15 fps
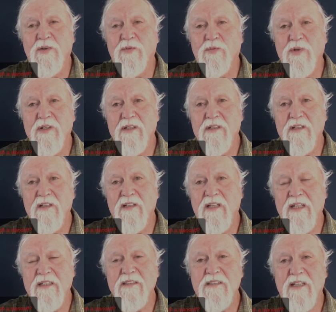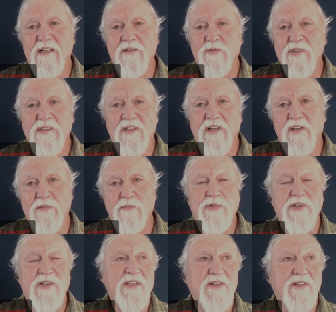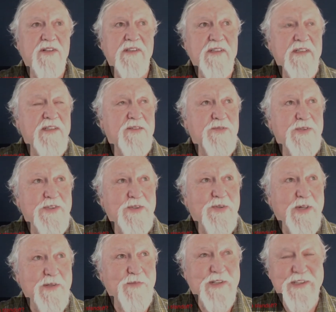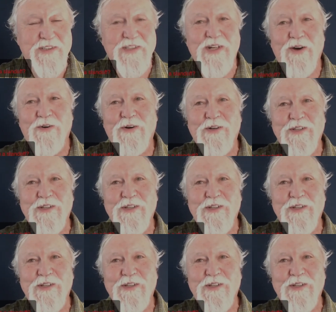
Like I said, we started pretty early. There was quite a bit of snow on